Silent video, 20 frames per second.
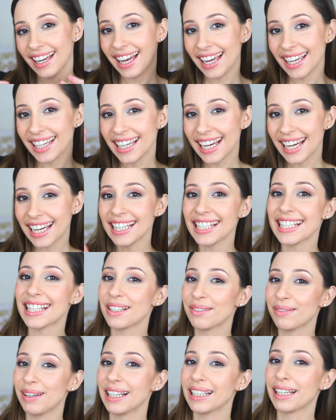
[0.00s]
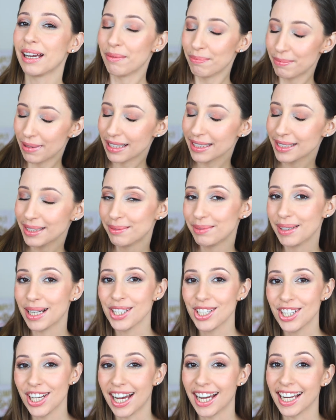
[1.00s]
Hi guys and welcome back to
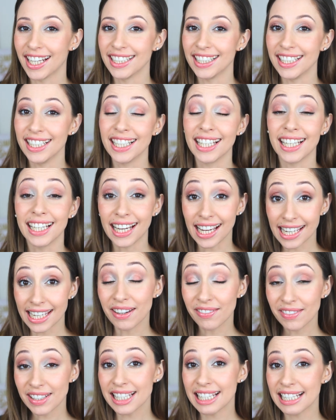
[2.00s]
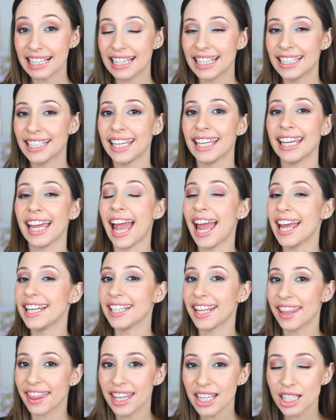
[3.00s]
my channel. I am Vasiliki
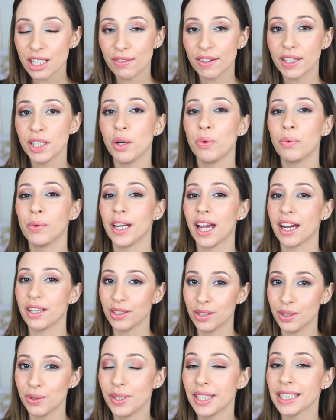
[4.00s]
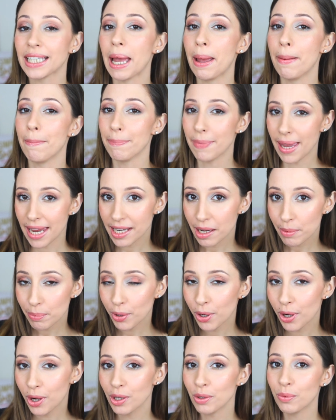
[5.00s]
and in this video we are doing a
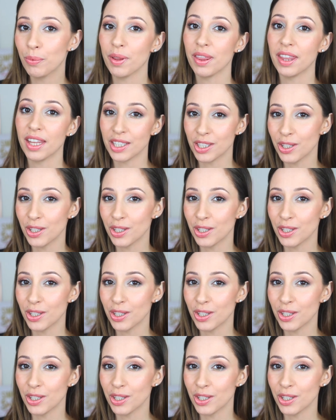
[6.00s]
makeup haul with the